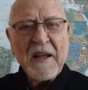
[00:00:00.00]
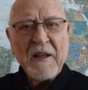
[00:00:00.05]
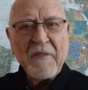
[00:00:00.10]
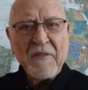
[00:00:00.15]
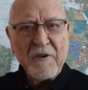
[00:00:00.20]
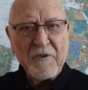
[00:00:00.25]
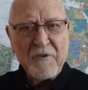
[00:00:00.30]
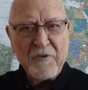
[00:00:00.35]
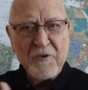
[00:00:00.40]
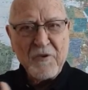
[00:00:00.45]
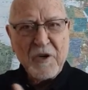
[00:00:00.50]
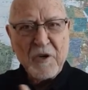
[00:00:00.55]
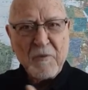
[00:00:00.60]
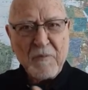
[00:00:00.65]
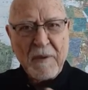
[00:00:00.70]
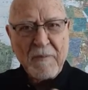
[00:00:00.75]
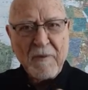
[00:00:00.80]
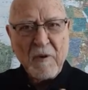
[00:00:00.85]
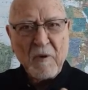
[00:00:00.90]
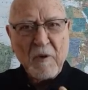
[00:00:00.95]
the Jewish
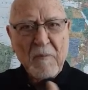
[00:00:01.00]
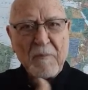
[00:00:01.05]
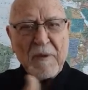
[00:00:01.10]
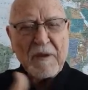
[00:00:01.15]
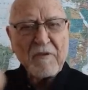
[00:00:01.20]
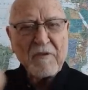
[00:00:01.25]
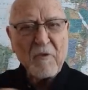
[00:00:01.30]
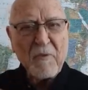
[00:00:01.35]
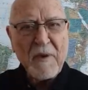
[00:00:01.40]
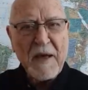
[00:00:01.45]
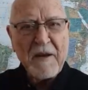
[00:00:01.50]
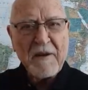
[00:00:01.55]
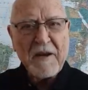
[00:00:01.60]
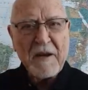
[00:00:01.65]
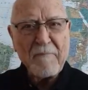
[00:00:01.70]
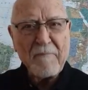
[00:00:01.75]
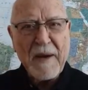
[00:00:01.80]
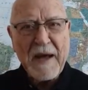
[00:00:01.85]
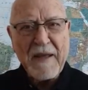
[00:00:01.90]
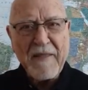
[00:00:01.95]
people will be
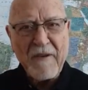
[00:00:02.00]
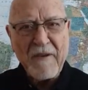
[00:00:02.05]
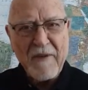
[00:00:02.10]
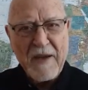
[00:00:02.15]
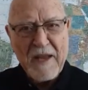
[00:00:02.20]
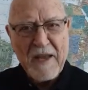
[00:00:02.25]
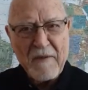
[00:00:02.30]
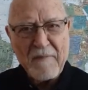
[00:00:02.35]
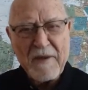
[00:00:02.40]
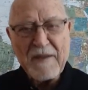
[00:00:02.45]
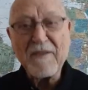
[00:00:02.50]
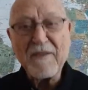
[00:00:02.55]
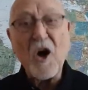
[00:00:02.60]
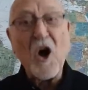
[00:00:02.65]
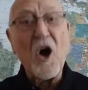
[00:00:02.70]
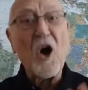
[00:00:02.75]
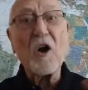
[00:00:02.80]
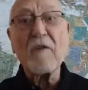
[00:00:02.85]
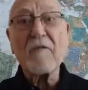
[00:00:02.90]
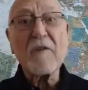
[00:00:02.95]
surrounded by their enemies
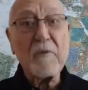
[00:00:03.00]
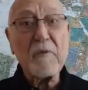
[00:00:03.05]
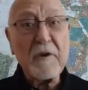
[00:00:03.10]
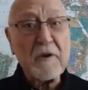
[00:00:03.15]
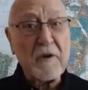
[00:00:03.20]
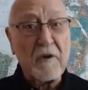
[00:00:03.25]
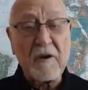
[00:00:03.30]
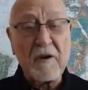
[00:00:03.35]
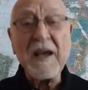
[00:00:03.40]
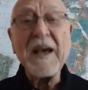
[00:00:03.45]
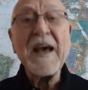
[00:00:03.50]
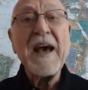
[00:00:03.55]
all over the world.